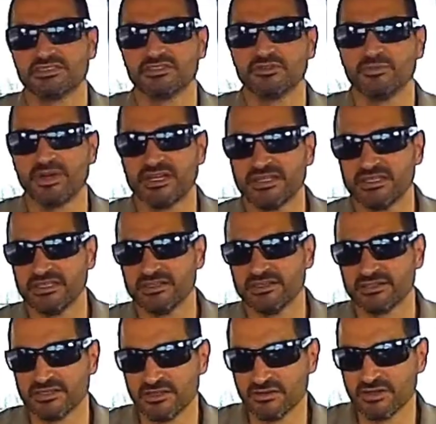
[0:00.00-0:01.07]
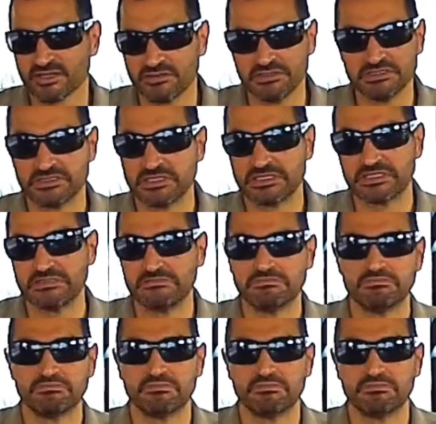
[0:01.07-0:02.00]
so about a year ago, I quit drinking.